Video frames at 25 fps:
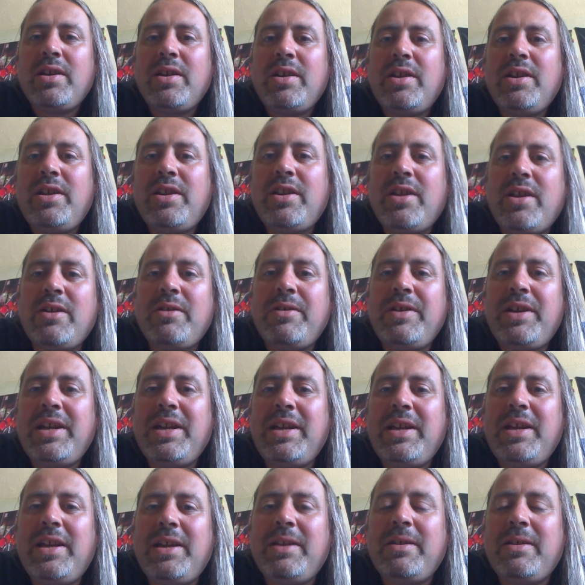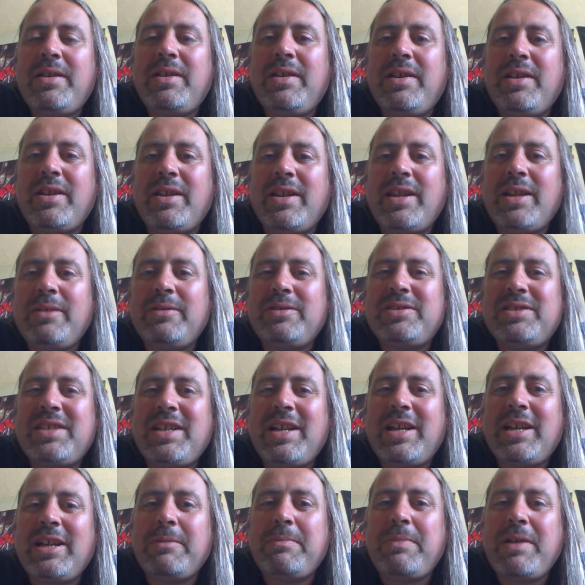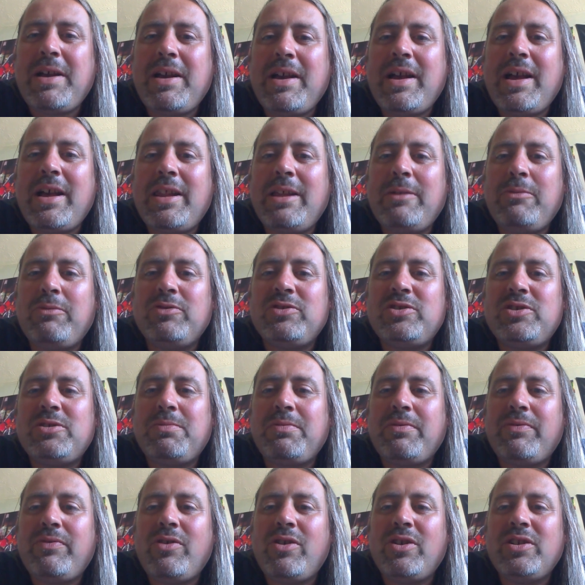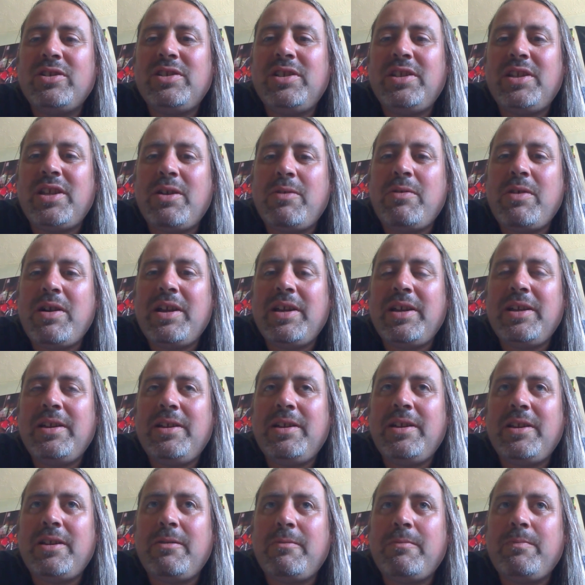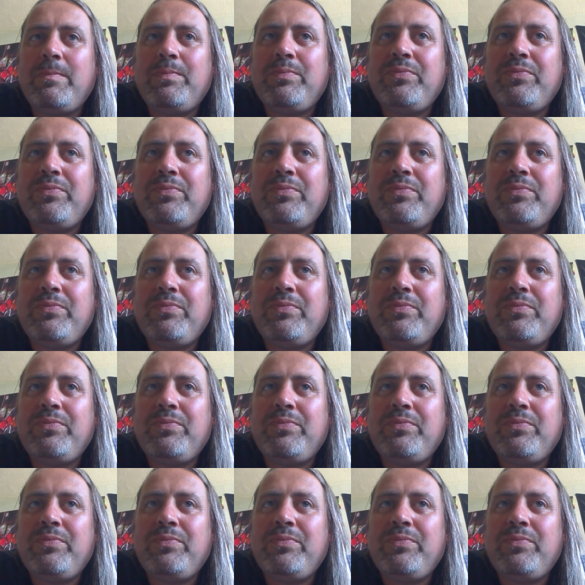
they were saying about how they want to provide an